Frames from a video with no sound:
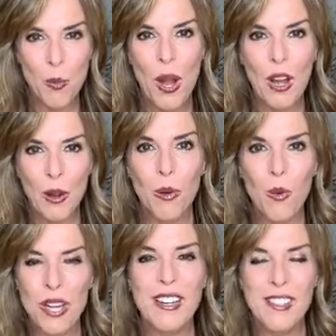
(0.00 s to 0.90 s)
where
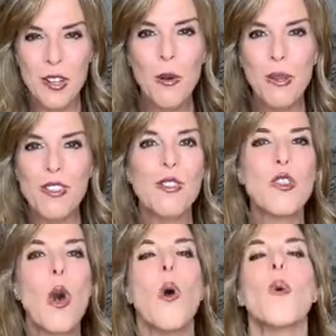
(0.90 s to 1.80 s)
we need to go because
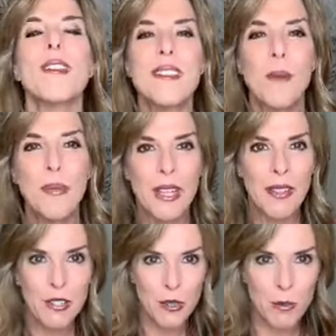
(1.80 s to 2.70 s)
there's always something
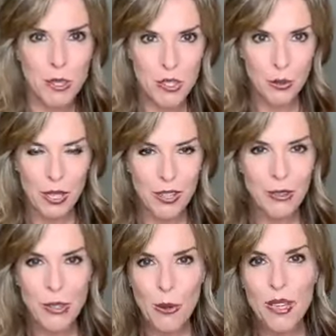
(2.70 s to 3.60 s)
that you can be doing.
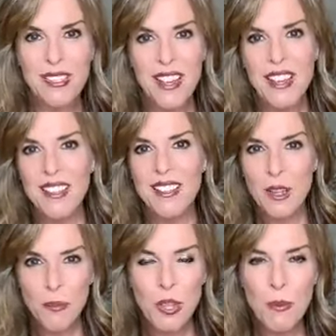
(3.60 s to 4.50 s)
There's always
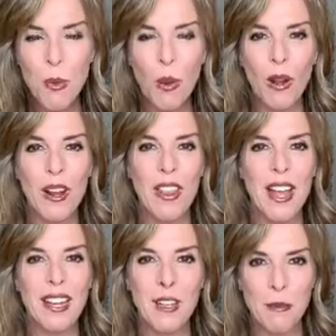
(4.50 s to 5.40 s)
something more
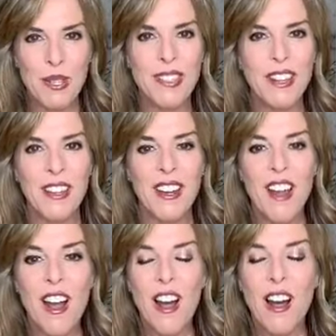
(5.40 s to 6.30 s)
that can be done.
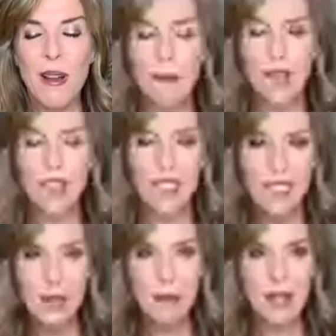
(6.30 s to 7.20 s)
Um, on
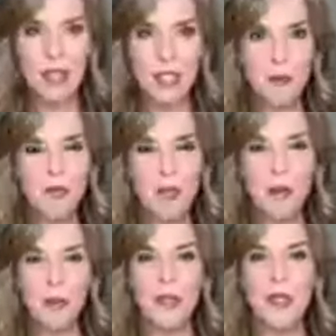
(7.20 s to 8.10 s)
Sunday, my husband
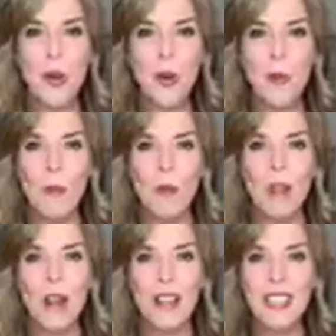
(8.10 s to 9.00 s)
was home.
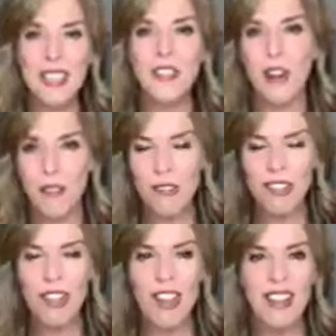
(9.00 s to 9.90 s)
He travels
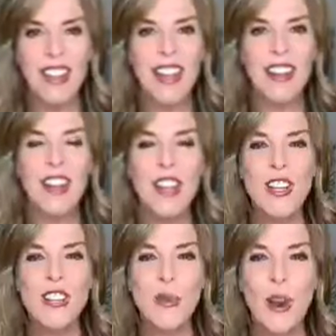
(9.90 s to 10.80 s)
a lot, and
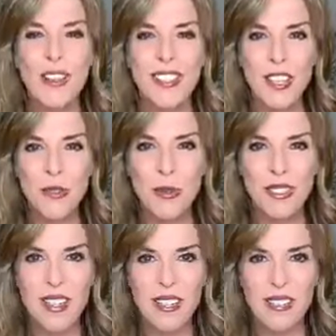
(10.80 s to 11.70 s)
so our
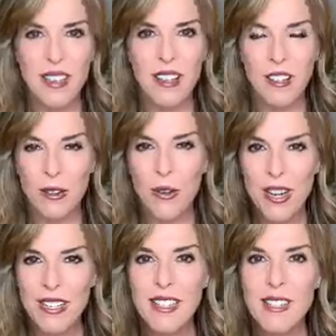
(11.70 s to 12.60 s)
schedules gets a little
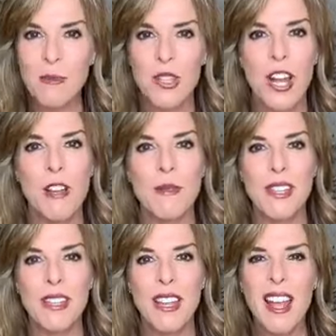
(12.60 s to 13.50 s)
crazy sometimes.
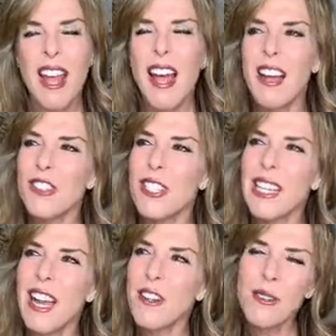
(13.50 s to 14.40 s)
And
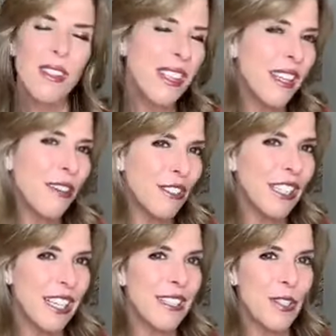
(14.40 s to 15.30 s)
actually, I don't think it
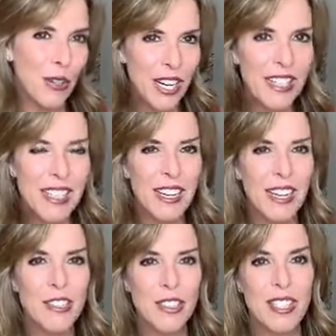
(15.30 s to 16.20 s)
really gets crazy.
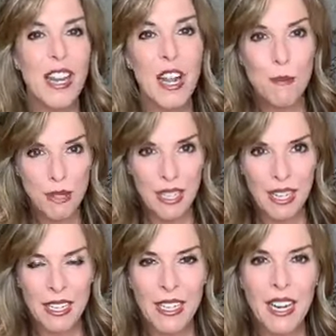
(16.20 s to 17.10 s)
It's just that I
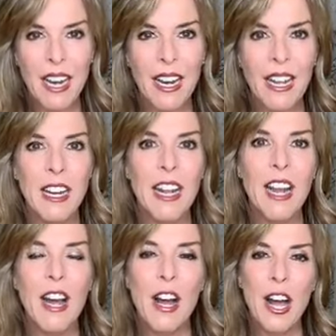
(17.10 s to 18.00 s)
plan it and
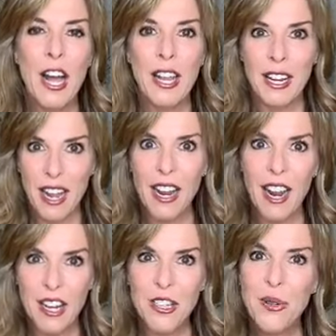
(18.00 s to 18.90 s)
I
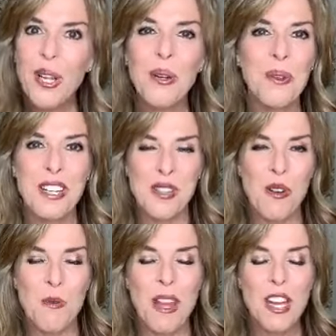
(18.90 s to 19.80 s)
I enjoy it when he's
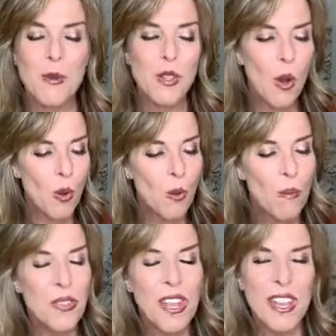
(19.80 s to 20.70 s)
home. And he was home
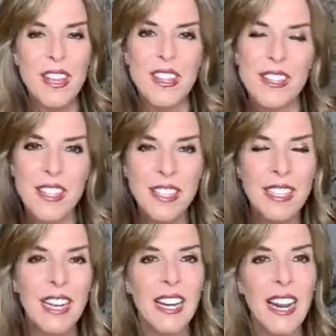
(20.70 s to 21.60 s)
this
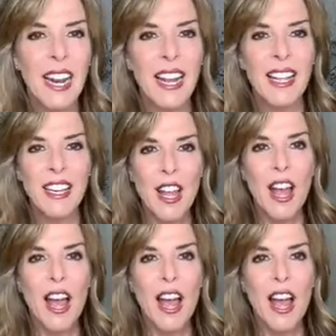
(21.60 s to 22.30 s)
Sunday, and